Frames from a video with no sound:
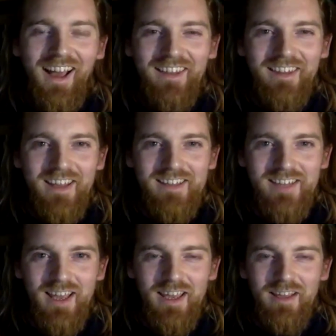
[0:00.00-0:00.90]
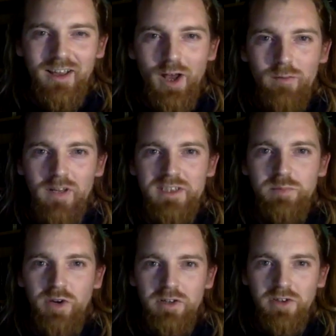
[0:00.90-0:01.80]
and they say um,
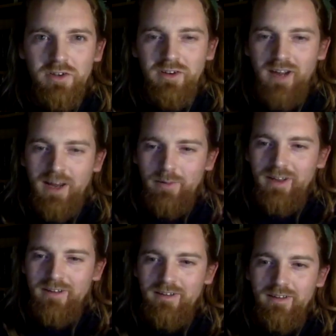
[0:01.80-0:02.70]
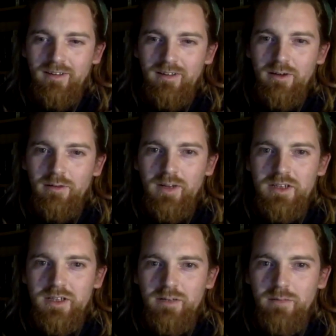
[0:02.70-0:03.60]
awyr,"
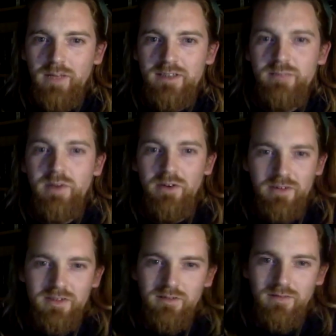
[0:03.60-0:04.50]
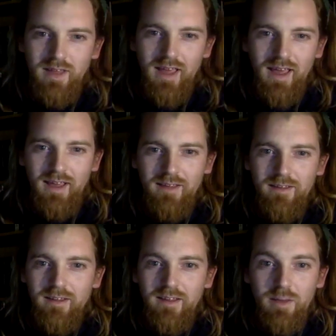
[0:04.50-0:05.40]
which it means spirits of the air
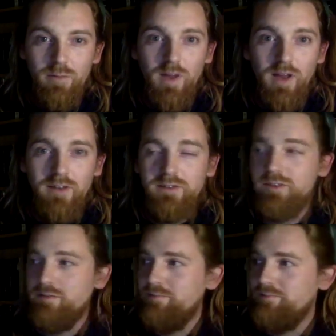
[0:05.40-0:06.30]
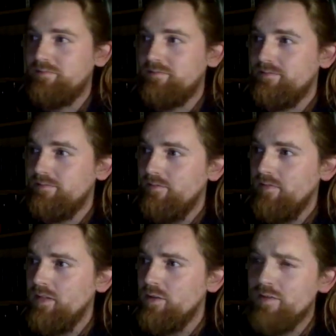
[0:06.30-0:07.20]
in Welsh
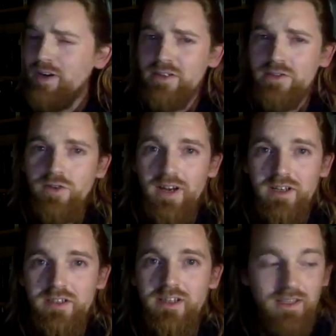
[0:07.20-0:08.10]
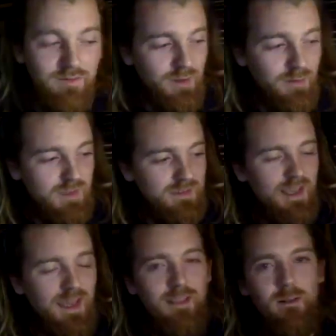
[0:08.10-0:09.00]
a very strange thing for them to
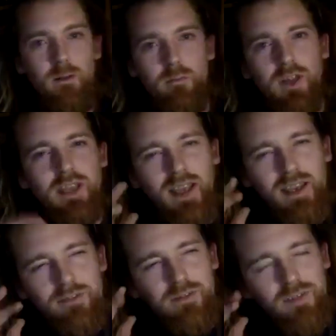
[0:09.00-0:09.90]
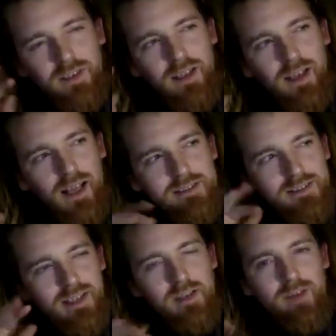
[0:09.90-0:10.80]
say, but it kind of it has these
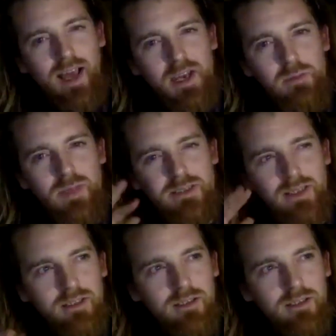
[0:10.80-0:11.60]
kind of animistic,